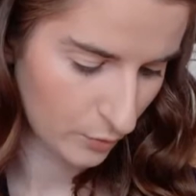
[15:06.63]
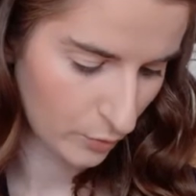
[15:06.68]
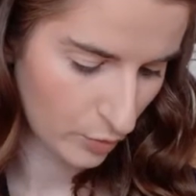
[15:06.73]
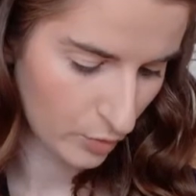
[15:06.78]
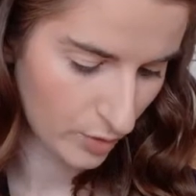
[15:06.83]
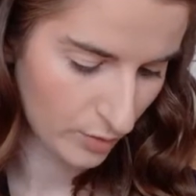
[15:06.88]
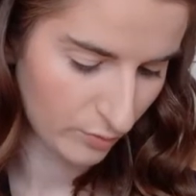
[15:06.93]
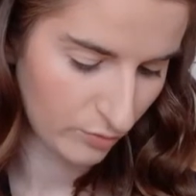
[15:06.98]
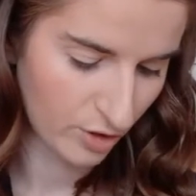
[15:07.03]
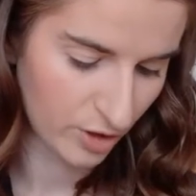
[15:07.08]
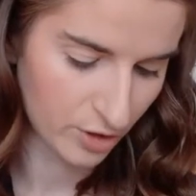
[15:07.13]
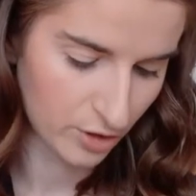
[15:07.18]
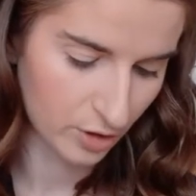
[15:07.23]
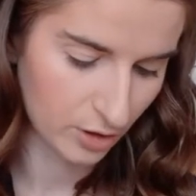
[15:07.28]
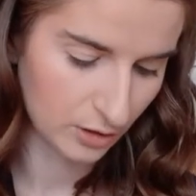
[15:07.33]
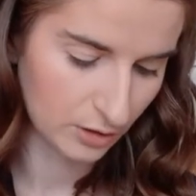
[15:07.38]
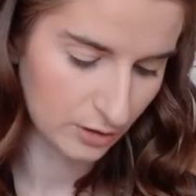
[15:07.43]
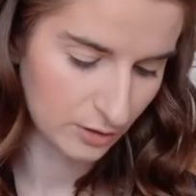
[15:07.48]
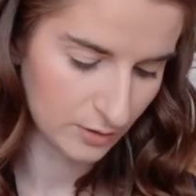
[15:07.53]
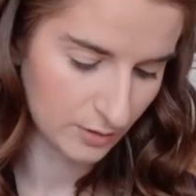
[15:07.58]
Warm, rich
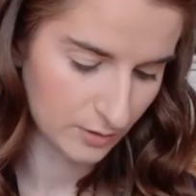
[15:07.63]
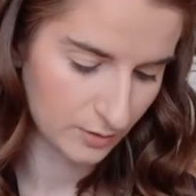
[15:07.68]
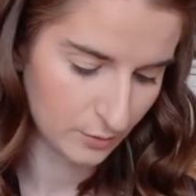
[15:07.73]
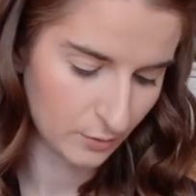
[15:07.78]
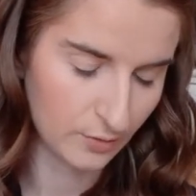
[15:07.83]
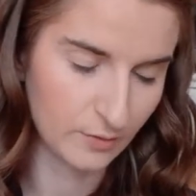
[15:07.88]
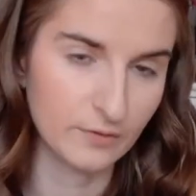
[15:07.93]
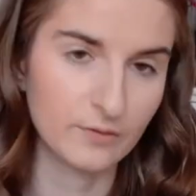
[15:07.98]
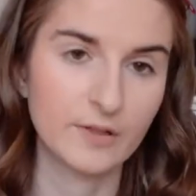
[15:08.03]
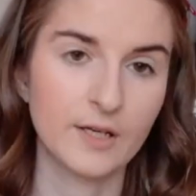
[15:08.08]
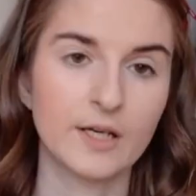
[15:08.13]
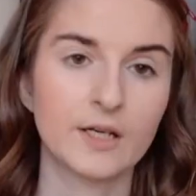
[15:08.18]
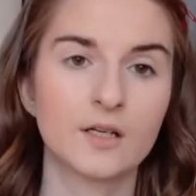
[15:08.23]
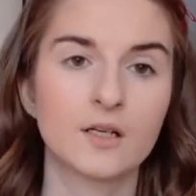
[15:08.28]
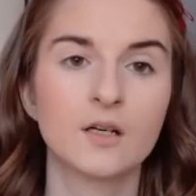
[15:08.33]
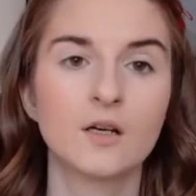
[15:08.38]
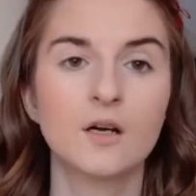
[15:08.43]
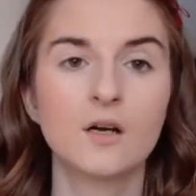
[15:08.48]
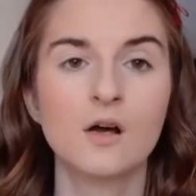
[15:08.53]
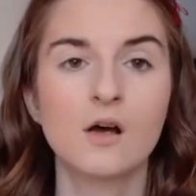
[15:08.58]
colours, sort of like